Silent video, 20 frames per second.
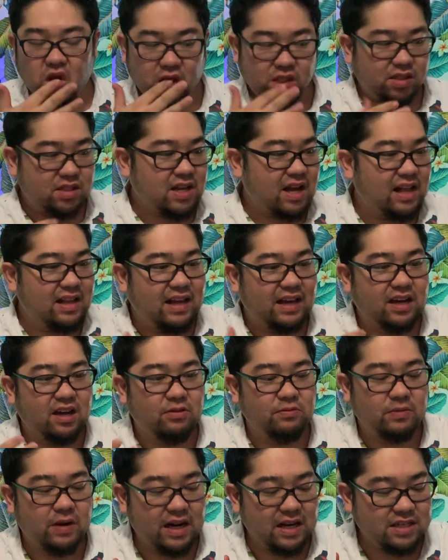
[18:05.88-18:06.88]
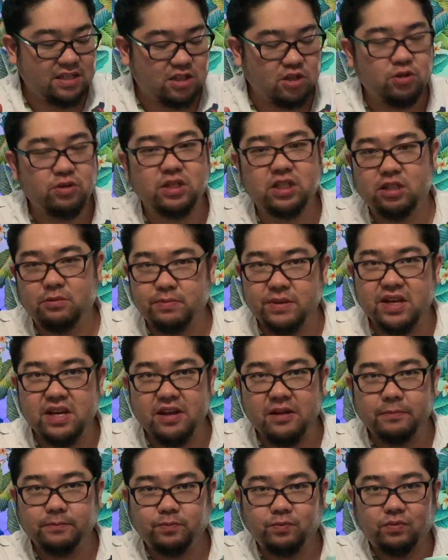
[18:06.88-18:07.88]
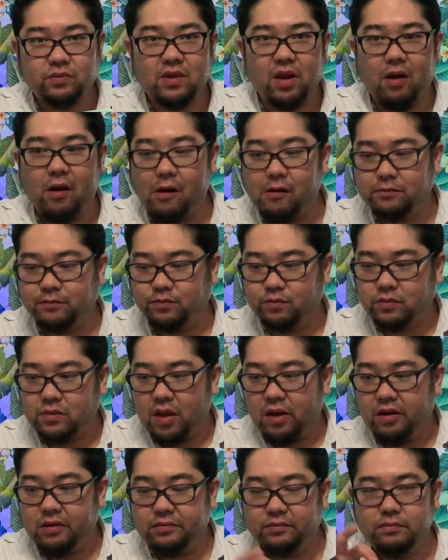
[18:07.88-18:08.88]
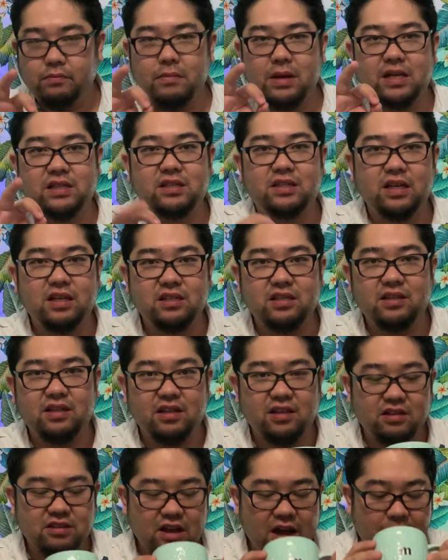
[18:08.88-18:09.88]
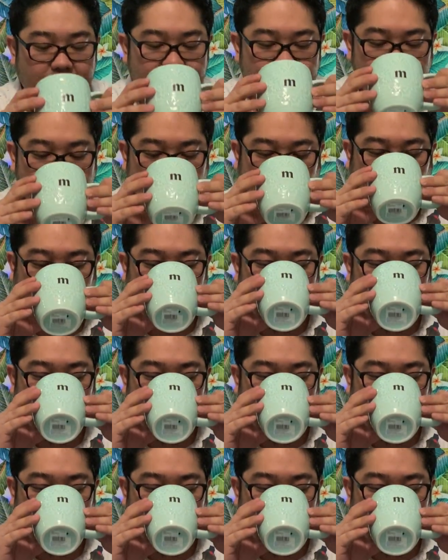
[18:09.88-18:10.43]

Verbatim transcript: Just got like a Rice crispy mixed into the topping.